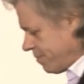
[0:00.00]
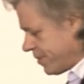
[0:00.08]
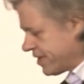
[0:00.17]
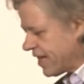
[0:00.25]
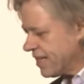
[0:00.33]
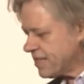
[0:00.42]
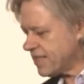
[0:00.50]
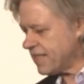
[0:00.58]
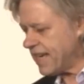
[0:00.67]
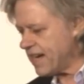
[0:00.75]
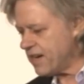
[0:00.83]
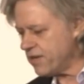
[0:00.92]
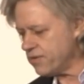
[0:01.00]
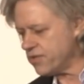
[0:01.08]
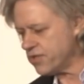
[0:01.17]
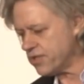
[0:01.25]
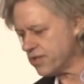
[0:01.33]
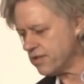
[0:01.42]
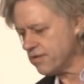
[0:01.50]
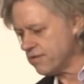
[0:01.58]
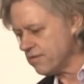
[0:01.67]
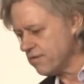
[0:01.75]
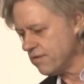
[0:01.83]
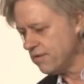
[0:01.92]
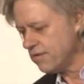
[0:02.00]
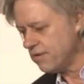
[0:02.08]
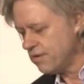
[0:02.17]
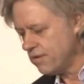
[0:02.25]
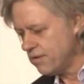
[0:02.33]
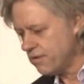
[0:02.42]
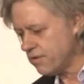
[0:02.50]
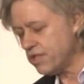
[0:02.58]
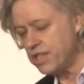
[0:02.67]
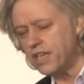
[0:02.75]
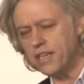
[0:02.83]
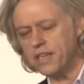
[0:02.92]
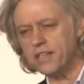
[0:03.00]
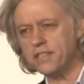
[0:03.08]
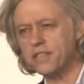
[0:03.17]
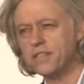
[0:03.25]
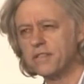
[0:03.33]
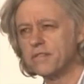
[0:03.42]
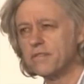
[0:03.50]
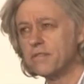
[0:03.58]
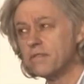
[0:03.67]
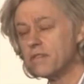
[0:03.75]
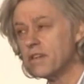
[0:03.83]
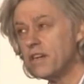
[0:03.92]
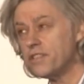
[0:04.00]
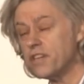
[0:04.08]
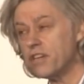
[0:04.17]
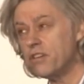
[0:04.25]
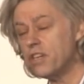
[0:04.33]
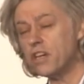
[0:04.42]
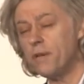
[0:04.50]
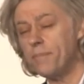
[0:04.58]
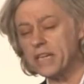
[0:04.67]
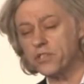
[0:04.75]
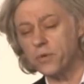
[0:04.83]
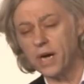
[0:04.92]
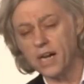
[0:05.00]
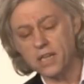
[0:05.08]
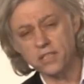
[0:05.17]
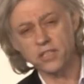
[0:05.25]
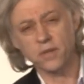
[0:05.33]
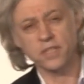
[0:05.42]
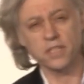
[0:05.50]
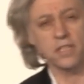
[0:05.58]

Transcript: But that sounds ridiculous, because I could have gone back to Ireland, so I